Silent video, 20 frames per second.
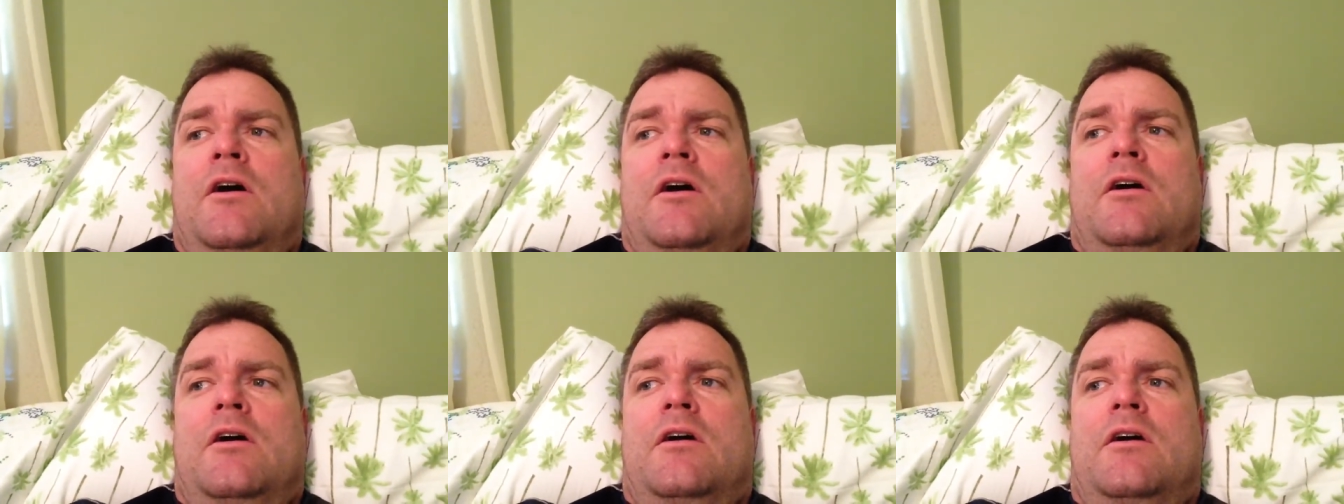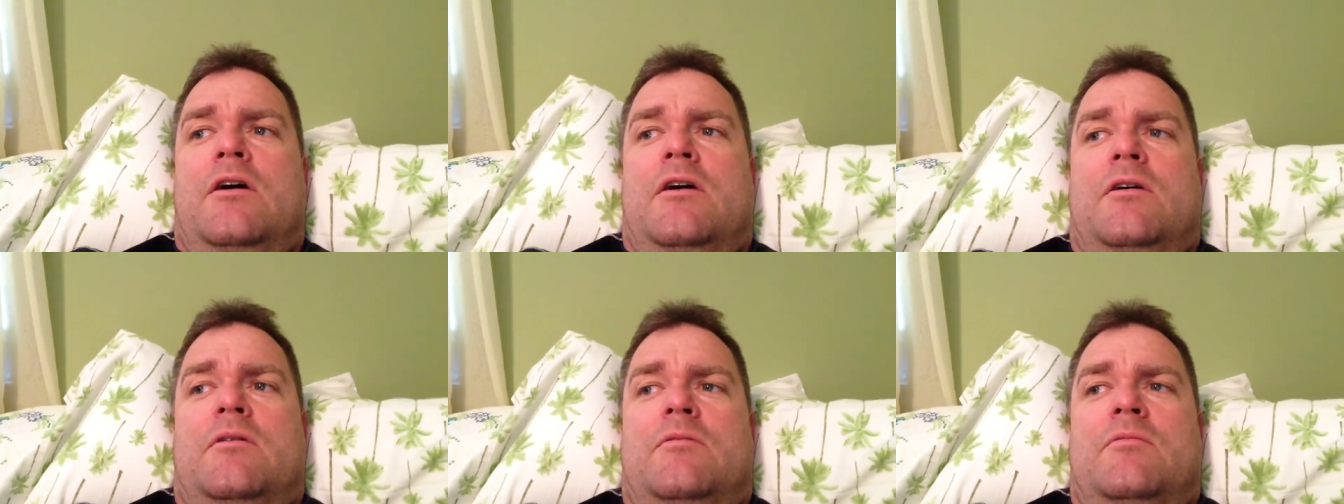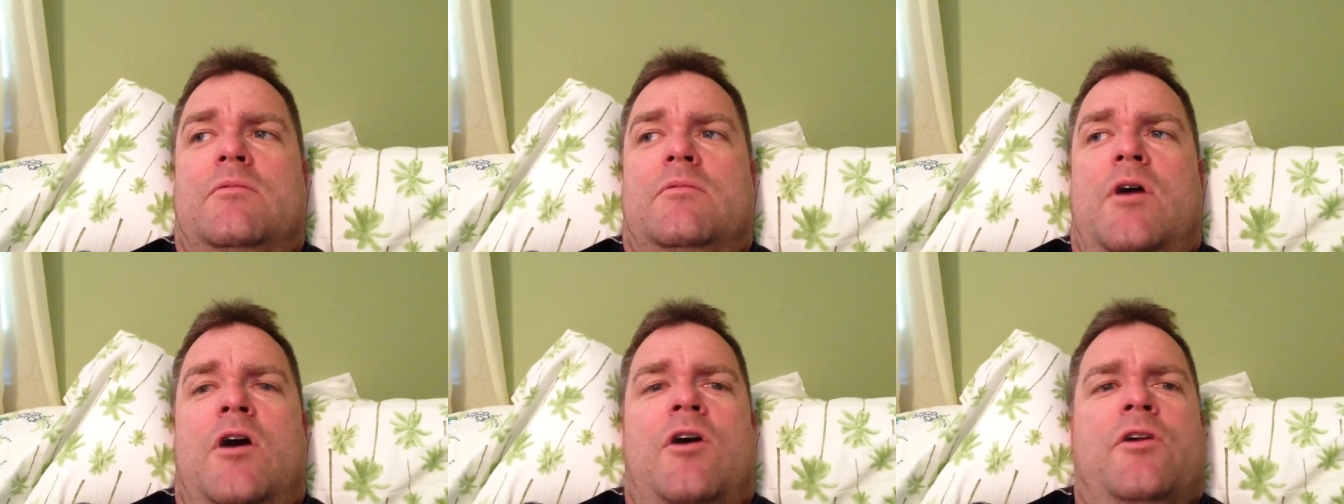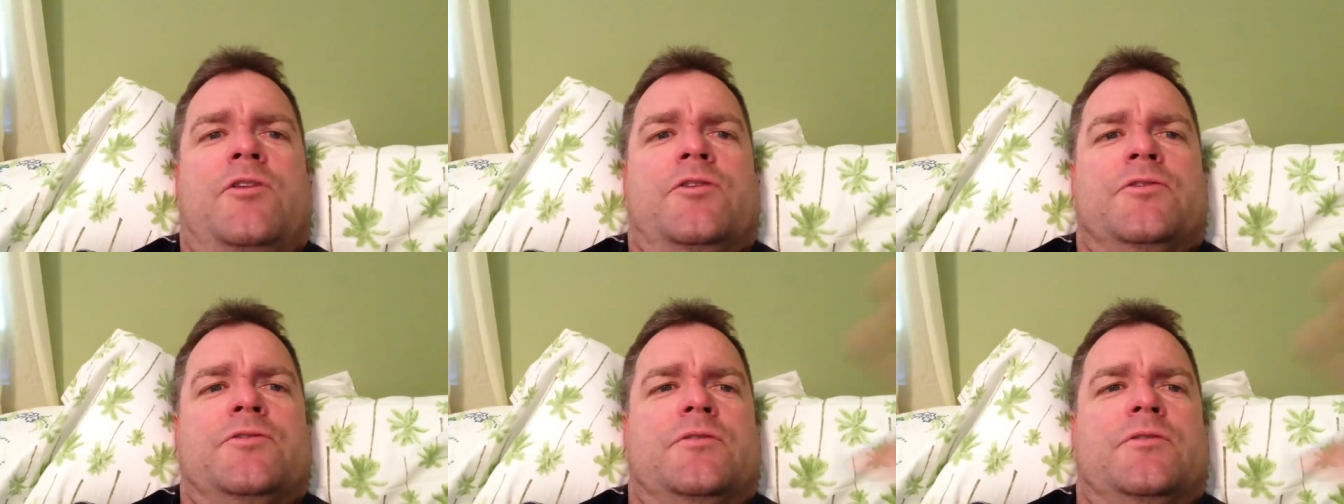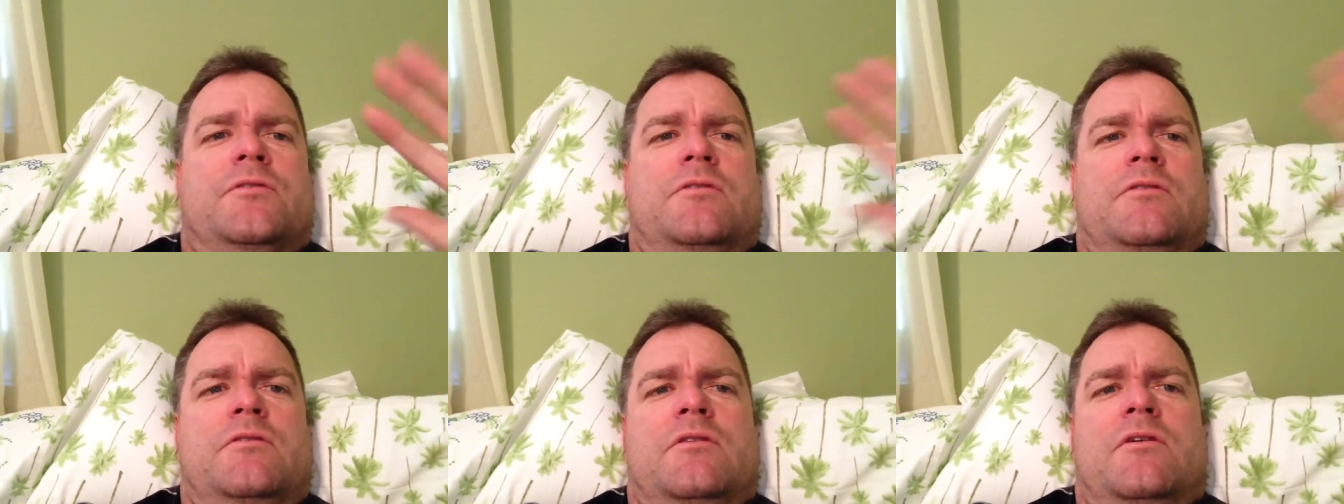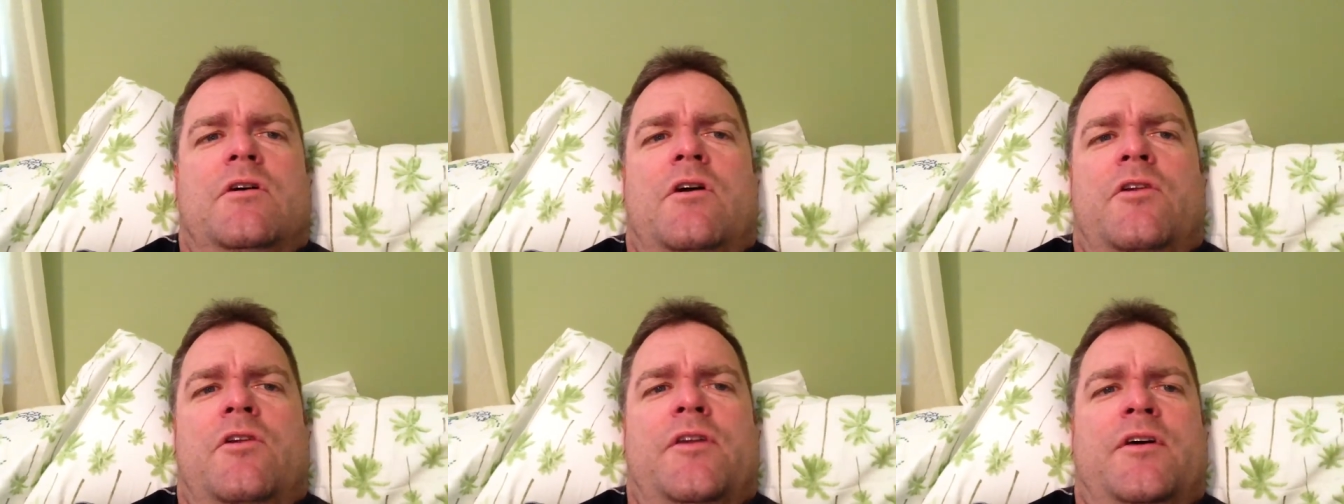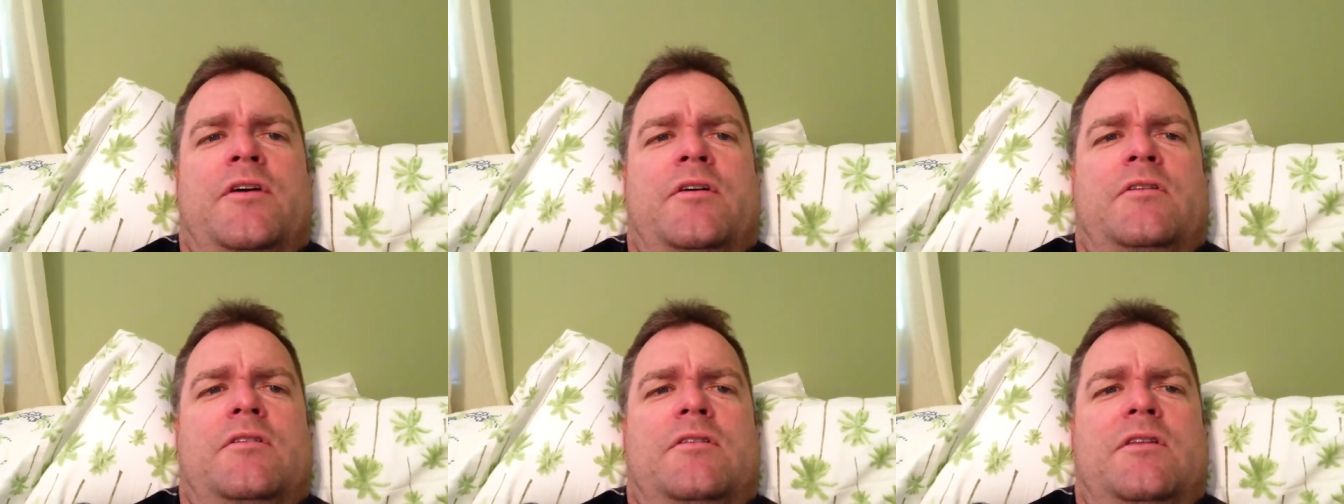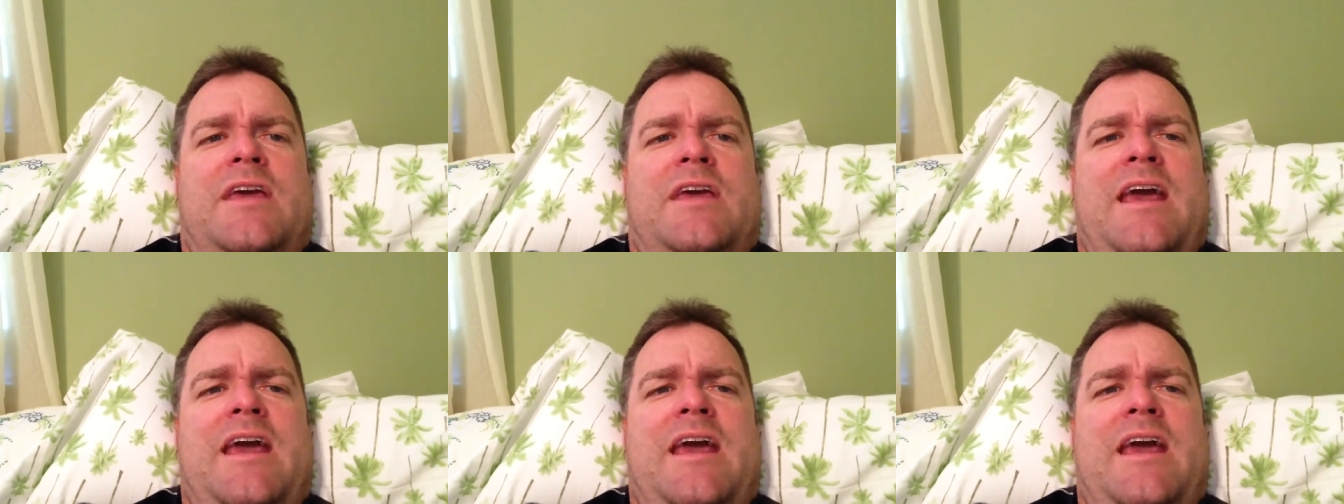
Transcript: those, all the